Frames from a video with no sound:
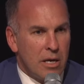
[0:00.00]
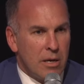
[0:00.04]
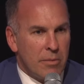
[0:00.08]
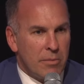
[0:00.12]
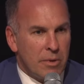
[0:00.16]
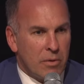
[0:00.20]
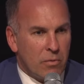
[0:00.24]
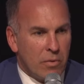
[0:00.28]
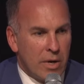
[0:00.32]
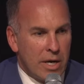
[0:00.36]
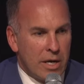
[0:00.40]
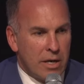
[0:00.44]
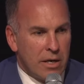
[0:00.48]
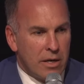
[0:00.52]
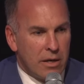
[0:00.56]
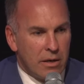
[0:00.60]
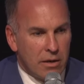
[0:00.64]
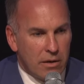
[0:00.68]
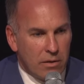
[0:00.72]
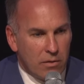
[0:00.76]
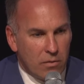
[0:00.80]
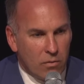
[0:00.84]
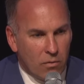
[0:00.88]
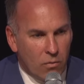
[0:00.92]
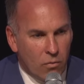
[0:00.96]
But when
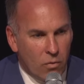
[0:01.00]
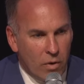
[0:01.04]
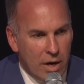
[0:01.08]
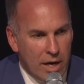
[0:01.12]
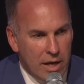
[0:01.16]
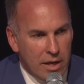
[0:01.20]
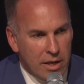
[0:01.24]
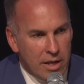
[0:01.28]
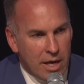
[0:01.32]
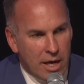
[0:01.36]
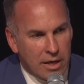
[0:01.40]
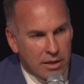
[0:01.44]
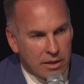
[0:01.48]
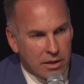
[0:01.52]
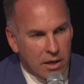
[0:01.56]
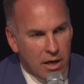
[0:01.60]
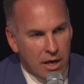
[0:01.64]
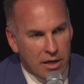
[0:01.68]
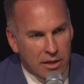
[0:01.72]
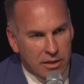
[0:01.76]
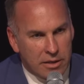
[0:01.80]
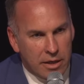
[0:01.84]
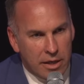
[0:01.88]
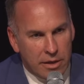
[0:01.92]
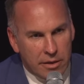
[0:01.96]
that kind
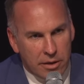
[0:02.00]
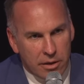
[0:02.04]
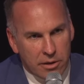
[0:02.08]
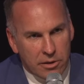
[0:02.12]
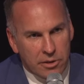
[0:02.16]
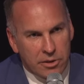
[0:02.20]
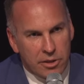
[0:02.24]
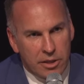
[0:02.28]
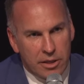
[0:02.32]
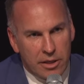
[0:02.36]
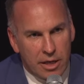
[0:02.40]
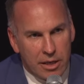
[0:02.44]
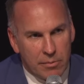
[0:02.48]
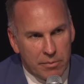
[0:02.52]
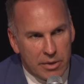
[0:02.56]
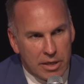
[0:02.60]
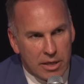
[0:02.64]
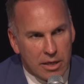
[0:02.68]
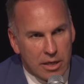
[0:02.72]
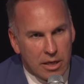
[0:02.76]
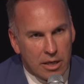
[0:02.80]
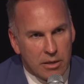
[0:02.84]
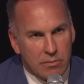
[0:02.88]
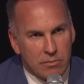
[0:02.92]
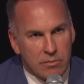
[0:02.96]
of technology then
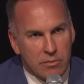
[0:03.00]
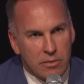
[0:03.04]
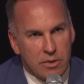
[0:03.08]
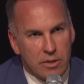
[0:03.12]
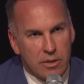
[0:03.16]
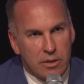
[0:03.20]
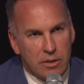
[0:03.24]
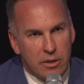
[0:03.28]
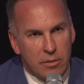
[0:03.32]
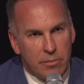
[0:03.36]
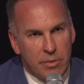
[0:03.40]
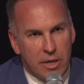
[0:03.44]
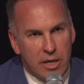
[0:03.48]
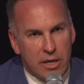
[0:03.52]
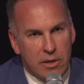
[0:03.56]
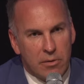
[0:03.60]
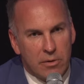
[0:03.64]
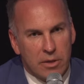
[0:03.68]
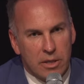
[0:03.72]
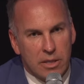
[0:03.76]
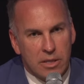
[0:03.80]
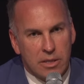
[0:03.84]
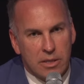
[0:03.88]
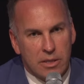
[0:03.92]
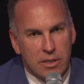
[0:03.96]
becomes
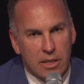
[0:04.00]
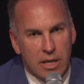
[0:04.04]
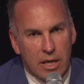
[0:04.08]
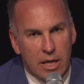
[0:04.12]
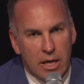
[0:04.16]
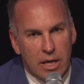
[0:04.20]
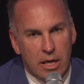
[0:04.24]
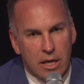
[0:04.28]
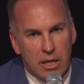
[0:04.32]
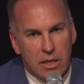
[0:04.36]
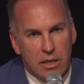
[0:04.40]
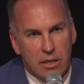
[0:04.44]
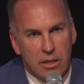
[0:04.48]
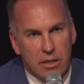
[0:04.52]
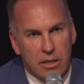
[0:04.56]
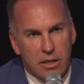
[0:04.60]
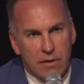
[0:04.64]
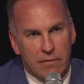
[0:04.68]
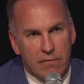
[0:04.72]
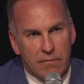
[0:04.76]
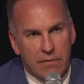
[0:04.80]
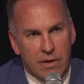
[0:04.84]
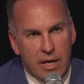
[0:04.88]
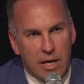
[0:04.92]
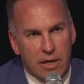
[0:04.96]
ubiquitous and
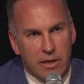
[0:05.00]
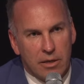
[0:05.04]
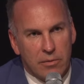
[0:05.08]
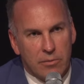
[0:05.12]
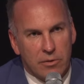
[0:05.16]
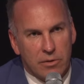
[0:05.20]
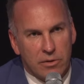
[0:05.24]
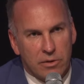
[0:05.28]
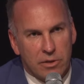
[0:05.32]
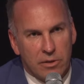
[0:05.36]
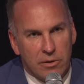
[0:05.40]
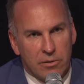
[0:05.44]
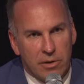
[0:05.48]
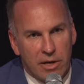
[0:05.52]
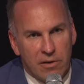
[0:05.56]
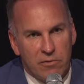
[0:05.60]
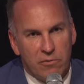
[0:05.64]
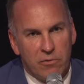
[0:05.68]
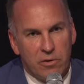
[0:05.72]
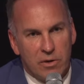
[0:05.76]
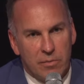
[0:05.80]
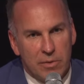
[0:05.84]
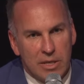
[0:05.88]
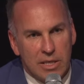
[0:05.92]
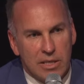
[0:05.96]
valuable to
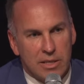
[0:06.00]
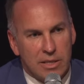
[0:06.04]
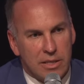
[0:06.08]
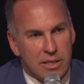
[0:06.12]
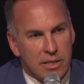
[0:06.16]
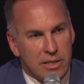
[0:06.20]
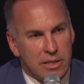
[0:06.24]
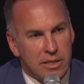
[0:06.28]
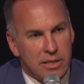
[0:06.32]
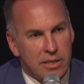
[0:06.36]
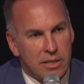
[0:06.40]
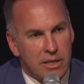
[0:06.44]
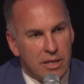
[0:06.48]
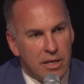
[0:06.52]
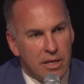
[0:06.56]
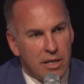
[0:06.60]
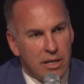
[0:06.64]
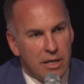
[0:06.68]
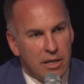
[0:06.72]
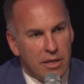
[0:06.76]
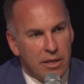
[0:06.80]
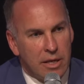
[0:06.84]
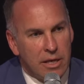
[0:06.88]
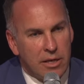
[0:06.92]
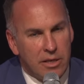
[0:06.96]
every business,
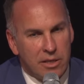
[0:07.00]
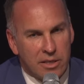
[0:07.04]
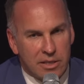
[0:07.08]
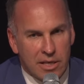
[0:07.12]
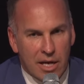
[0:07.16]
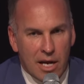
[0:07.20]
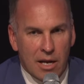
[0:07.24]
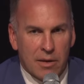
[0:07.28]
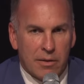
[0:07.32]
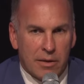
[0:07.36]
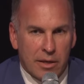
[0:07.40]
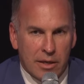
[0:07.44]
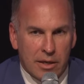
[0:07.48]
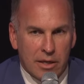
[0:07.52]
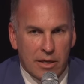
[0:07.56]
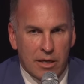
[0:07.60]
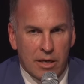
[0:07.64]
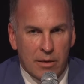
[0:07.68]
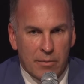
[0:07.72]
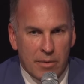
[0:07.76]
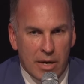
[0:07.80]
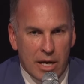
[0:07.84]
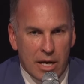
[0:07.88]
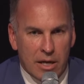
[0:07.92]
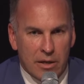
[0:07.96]
then you start thinking
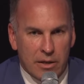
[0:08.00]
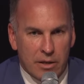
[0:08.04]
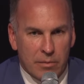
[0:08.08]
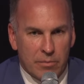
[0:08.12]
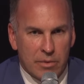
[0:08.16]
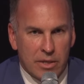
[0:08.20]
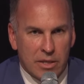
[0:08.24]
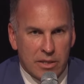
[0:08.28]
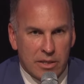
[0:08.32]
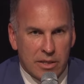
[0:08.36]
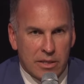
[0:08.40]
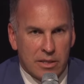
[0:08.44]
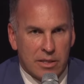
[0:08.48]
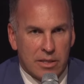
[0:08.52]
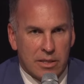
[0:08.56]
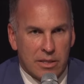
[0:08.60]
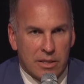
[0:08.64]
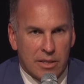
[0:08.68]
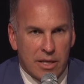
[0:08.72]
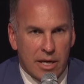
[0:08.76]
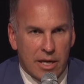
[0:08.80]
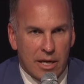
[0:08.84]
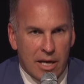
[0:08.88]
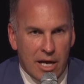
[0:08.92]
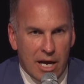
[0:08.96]
about the businesses
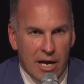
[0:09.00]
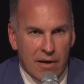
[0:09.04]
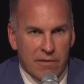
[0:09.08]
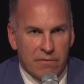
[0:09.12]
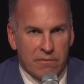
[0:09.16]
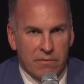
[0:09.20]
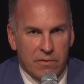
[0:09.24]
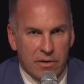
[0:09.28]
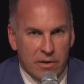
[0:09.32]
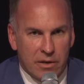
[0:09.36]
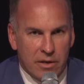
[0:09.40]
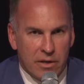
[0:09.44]
that have